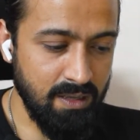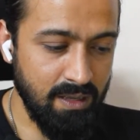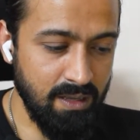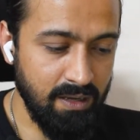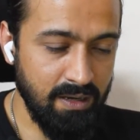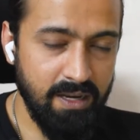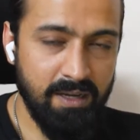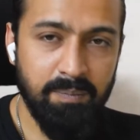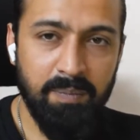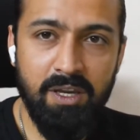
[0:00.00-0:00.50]

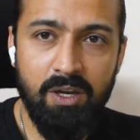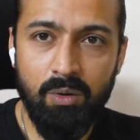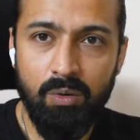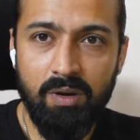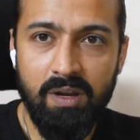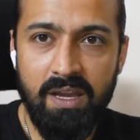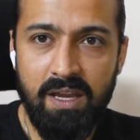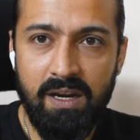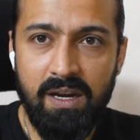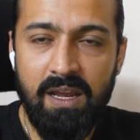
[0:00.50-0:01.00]
let me go
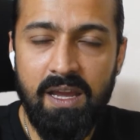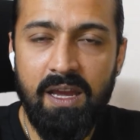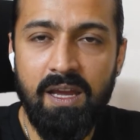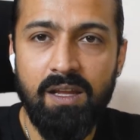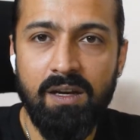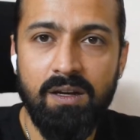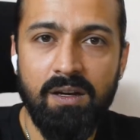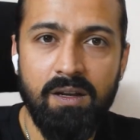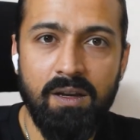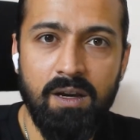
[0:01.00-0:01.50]
ahead
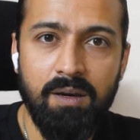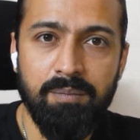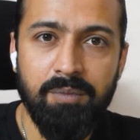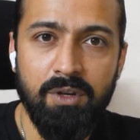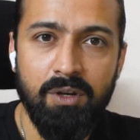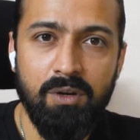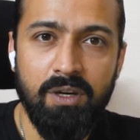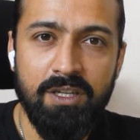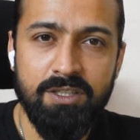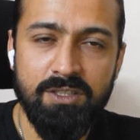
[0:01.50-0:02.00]
and
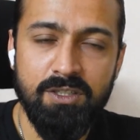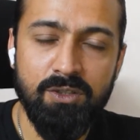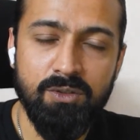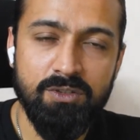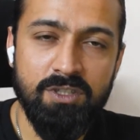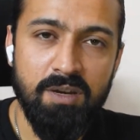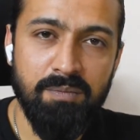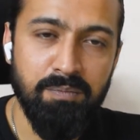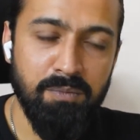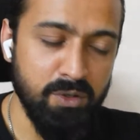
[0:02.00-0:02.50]
listen to
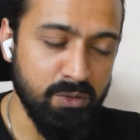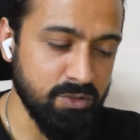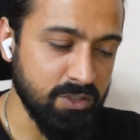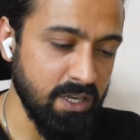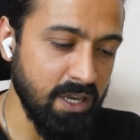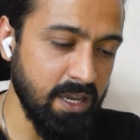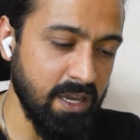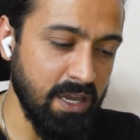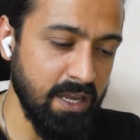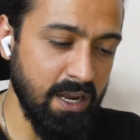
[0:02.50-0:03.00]
some
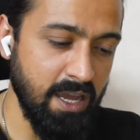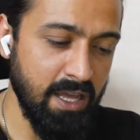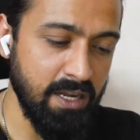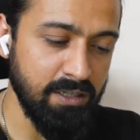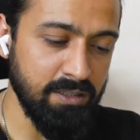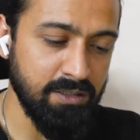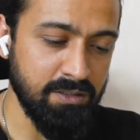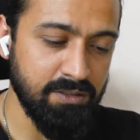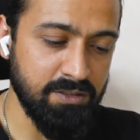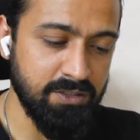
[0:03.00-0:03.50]
music, and
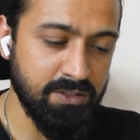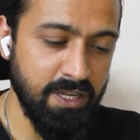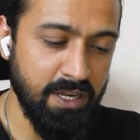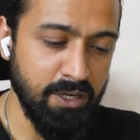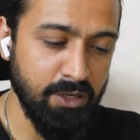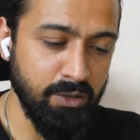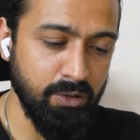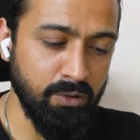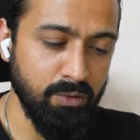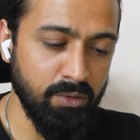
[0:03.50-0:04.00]
I'll
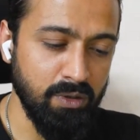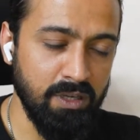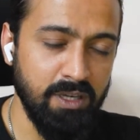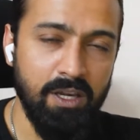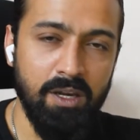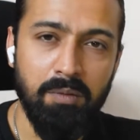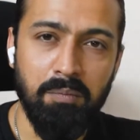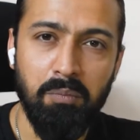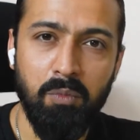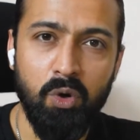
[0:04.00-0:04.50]
tell you a
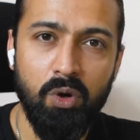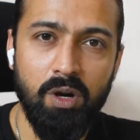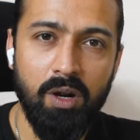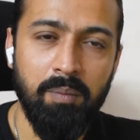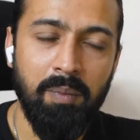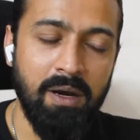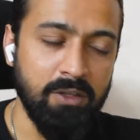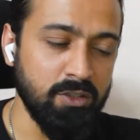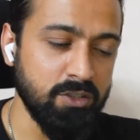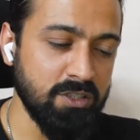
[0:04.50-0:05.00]
little more
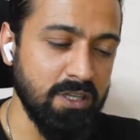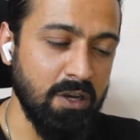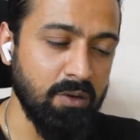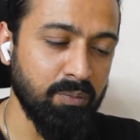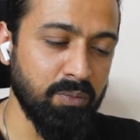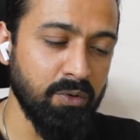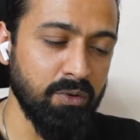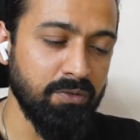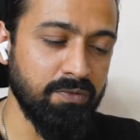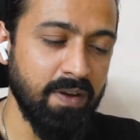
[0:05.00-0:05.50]
about the
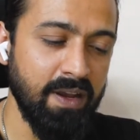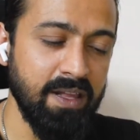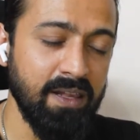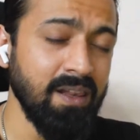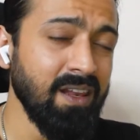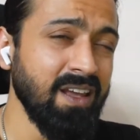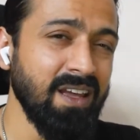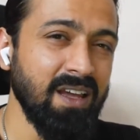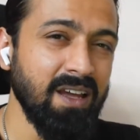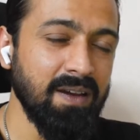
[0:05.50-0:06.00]
sound profile.
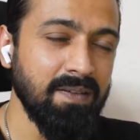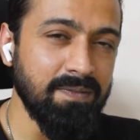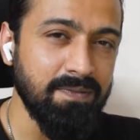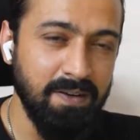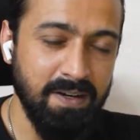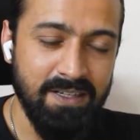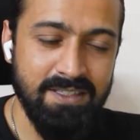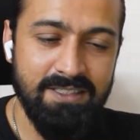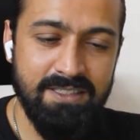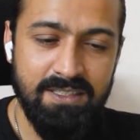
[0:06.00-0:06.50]

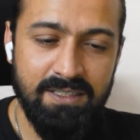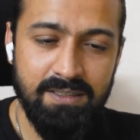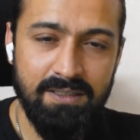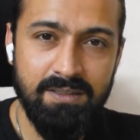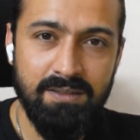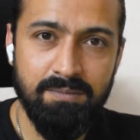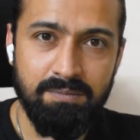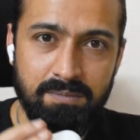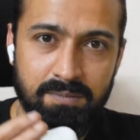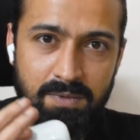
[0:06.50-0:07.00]
First
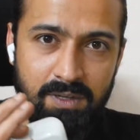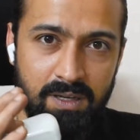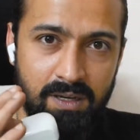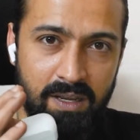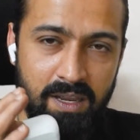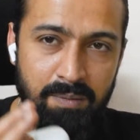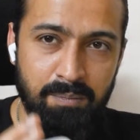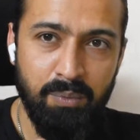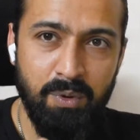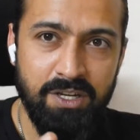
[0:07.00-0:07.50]

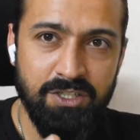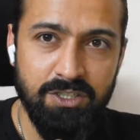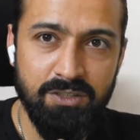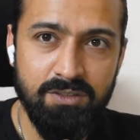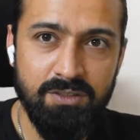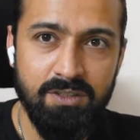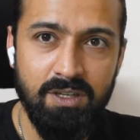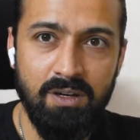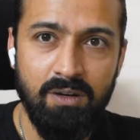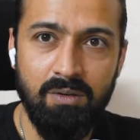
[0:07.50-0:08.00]

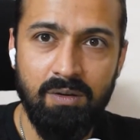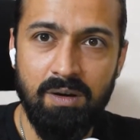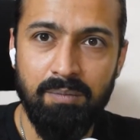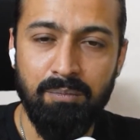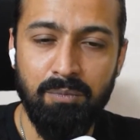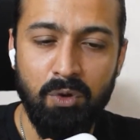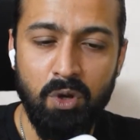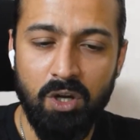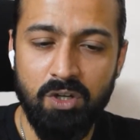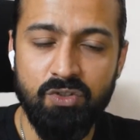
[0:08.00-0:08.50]
impressions though,
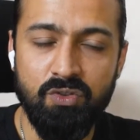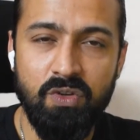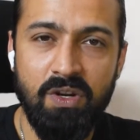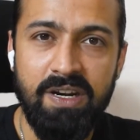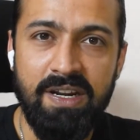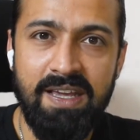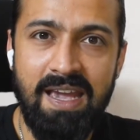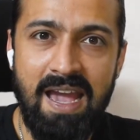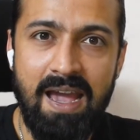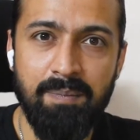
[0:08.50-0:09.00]
I'm not
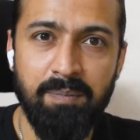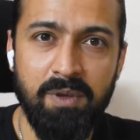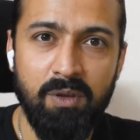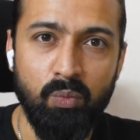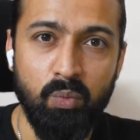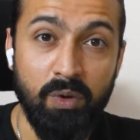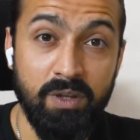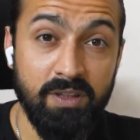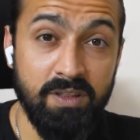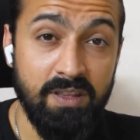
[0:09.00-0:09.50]
really happy
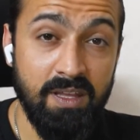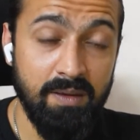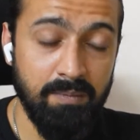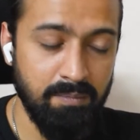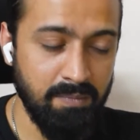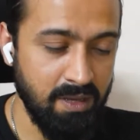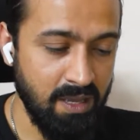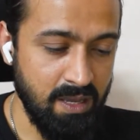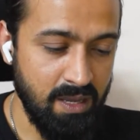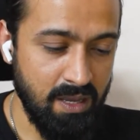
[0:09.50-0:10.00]
with them.